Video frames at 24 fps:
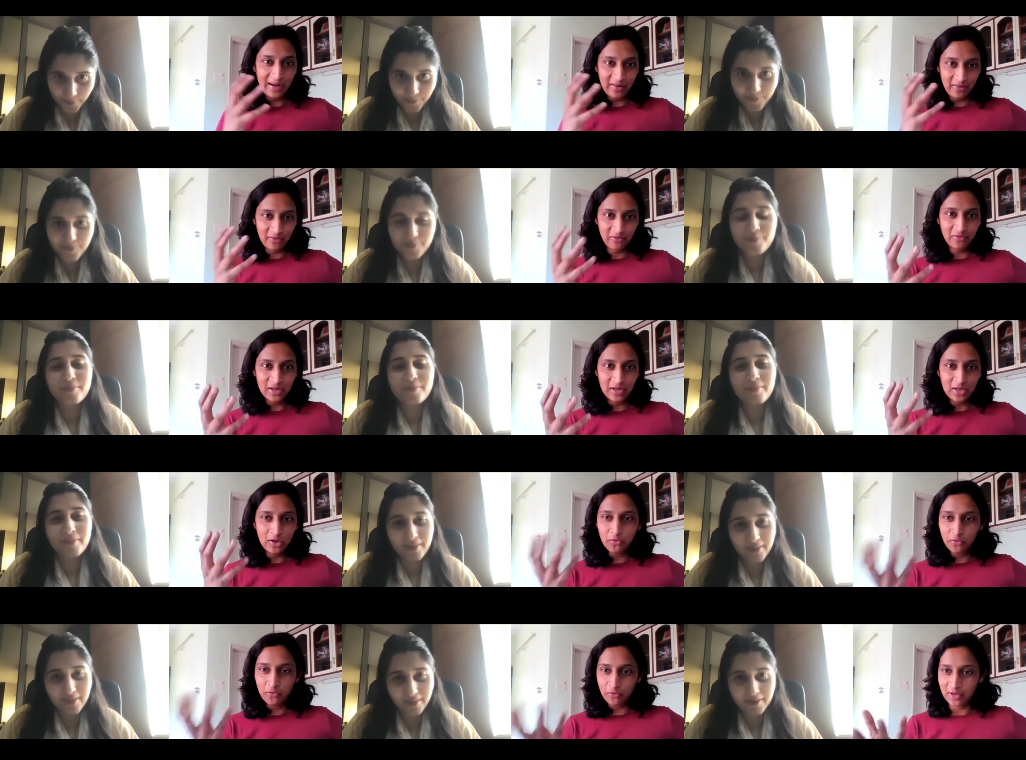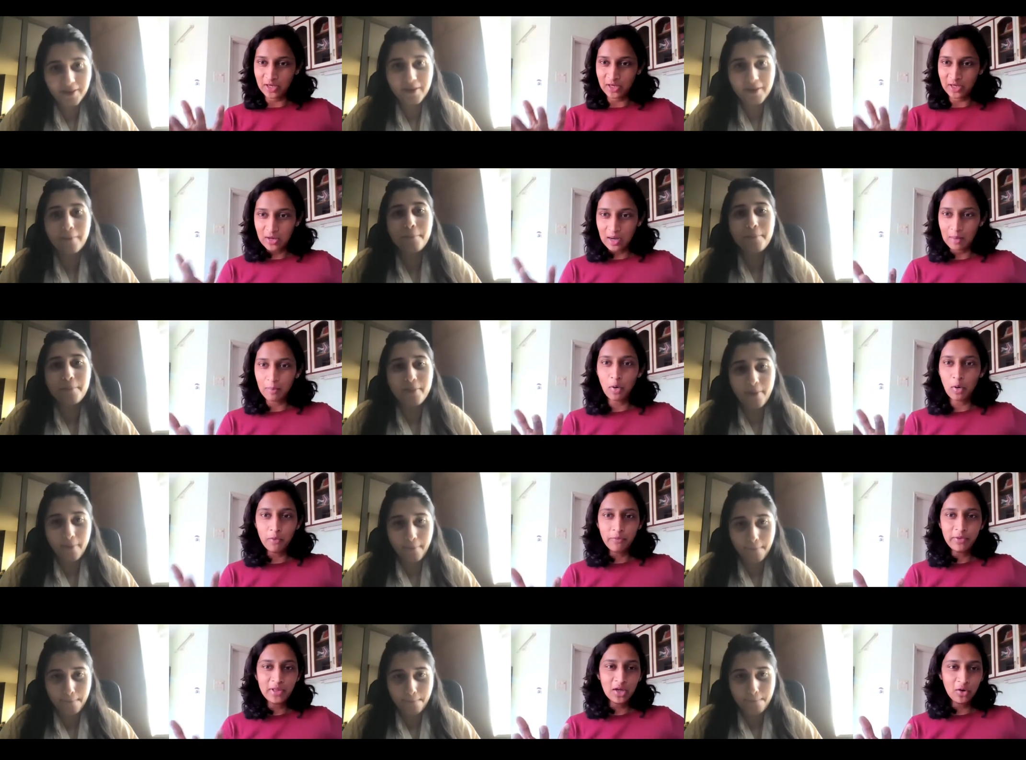Speaker 1: at, when you when you
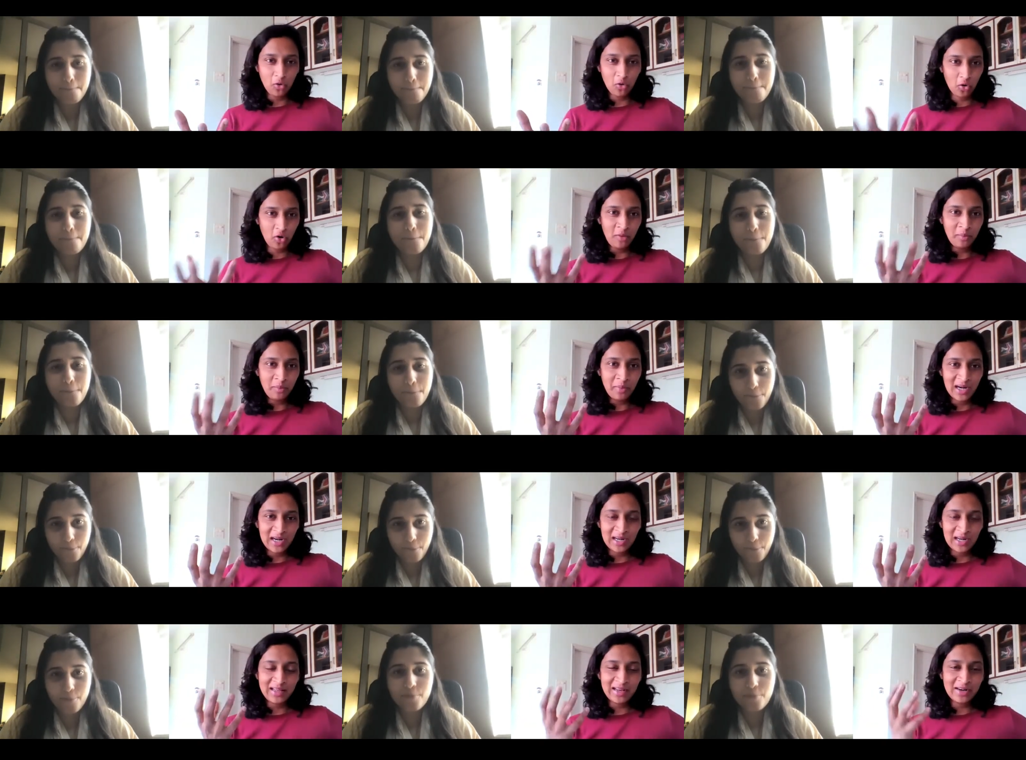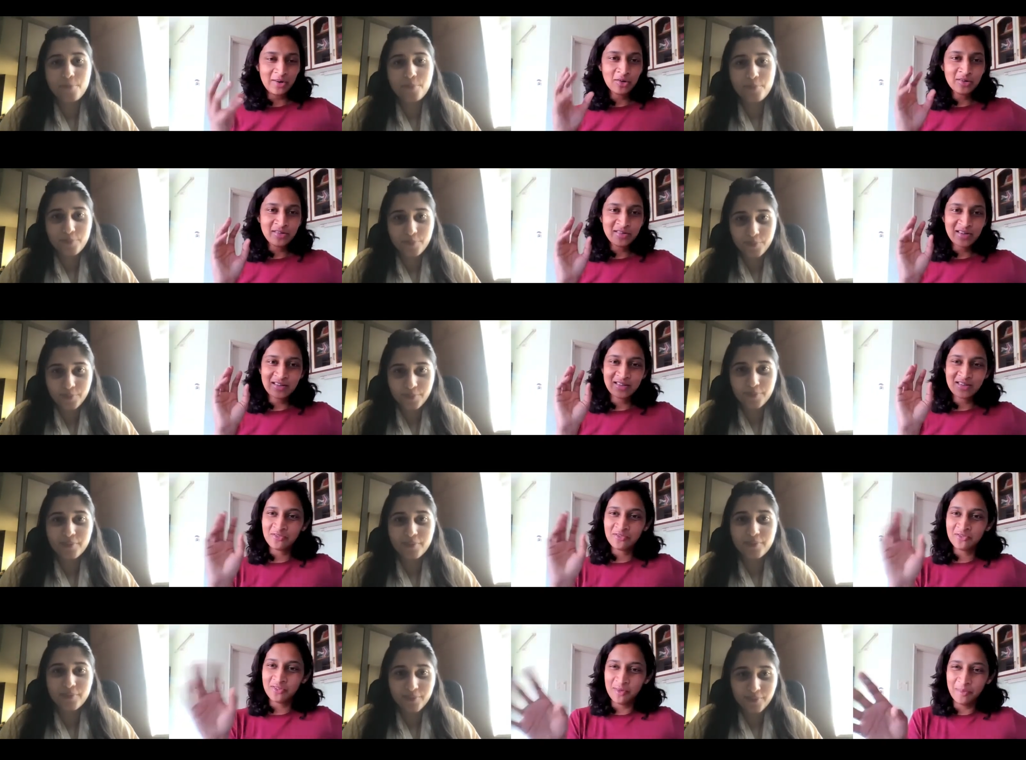come home with a gold medal, they don't say
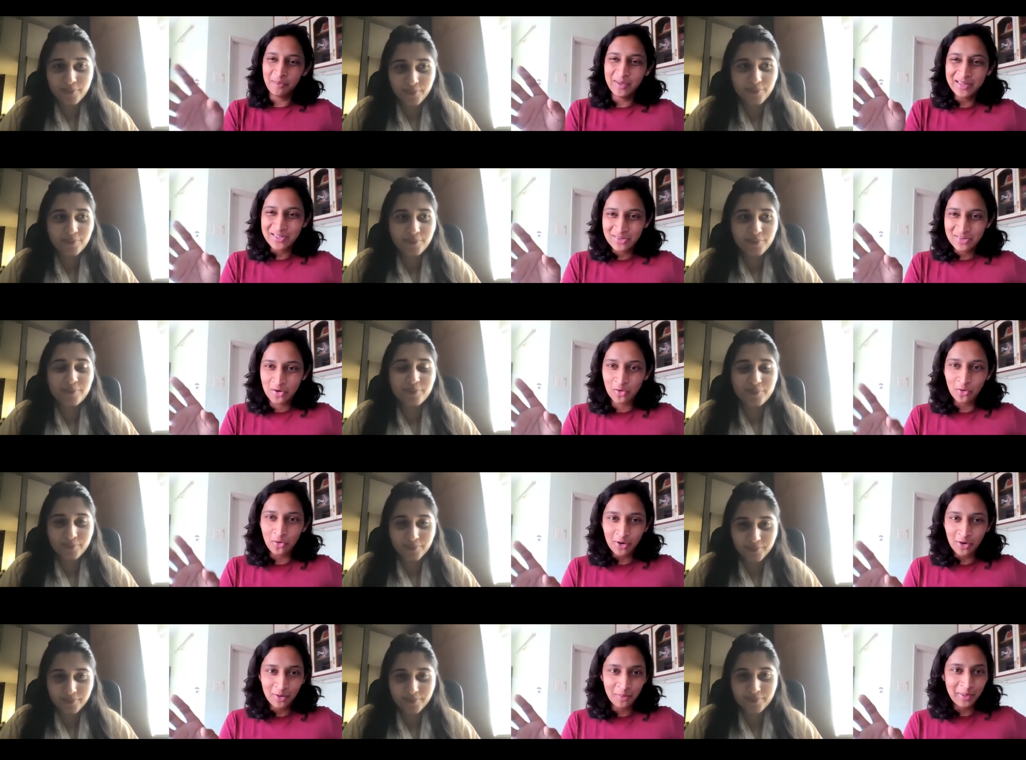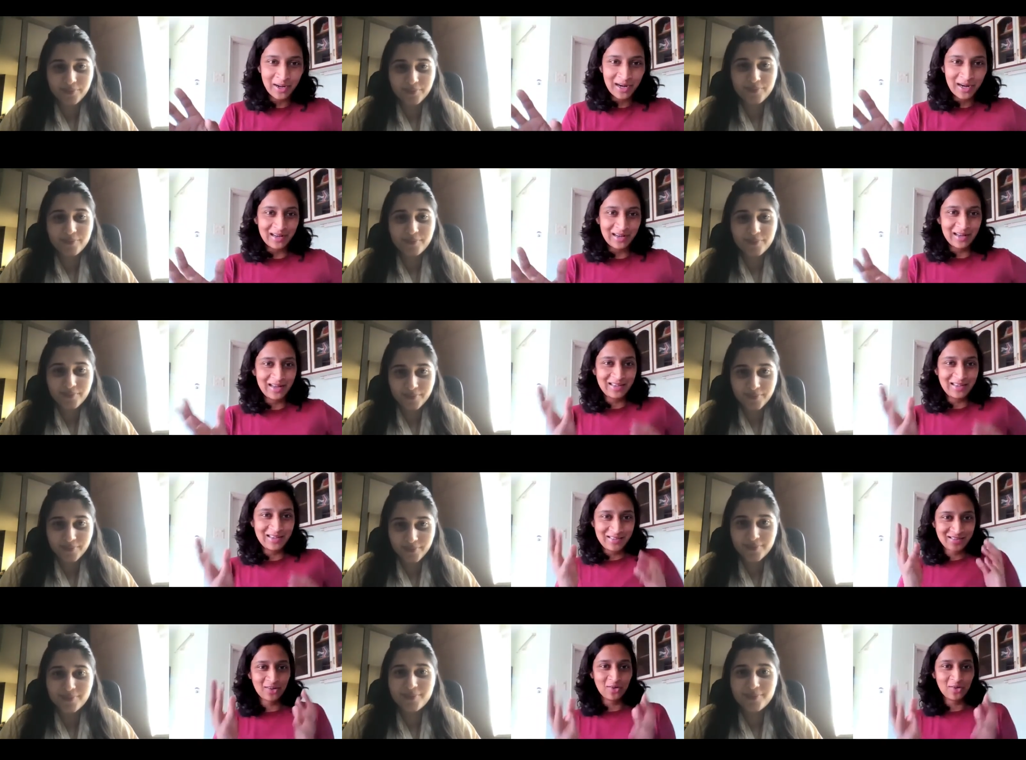it's a women's gold medal;
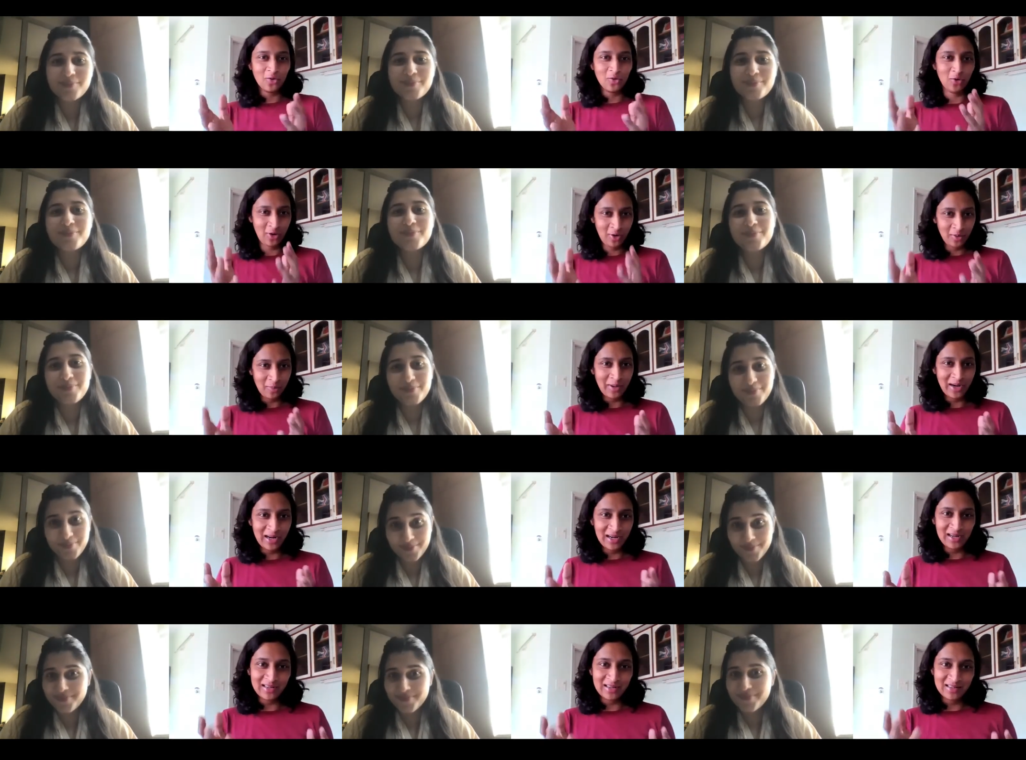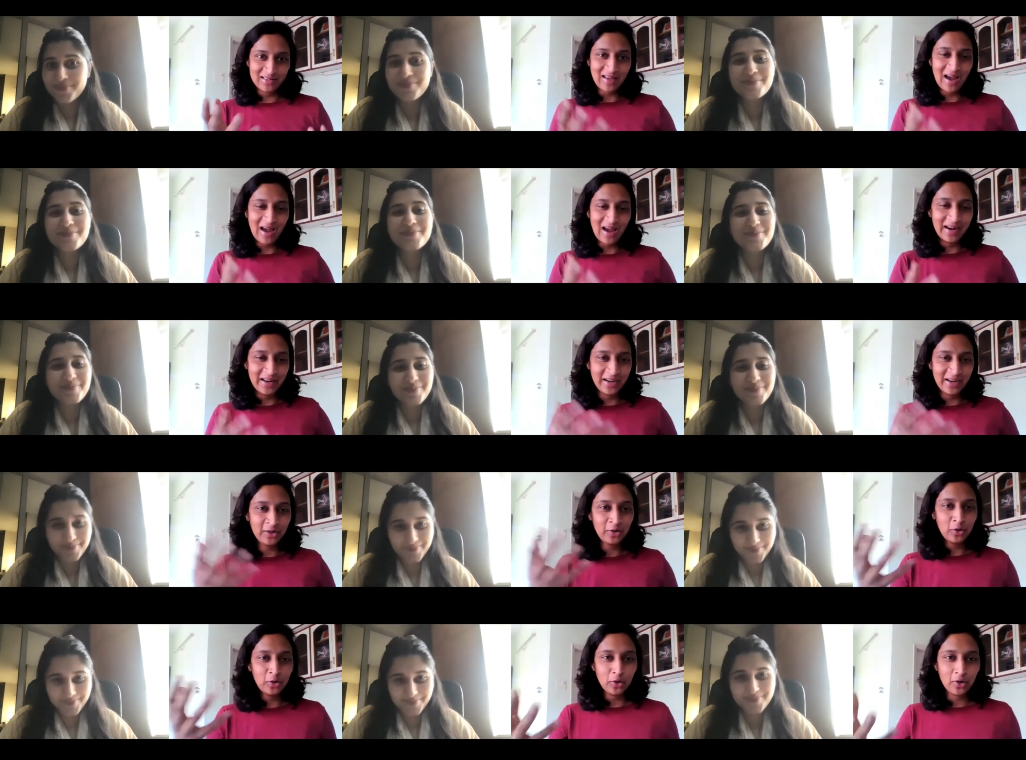it's a gold medal. It's
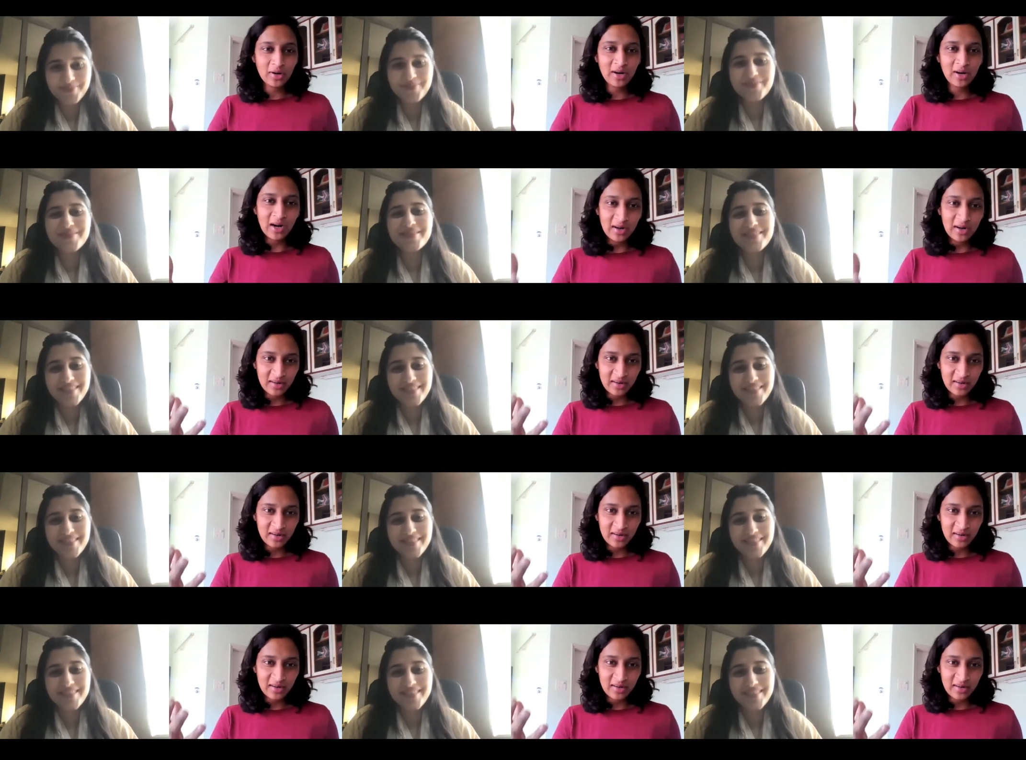adding to your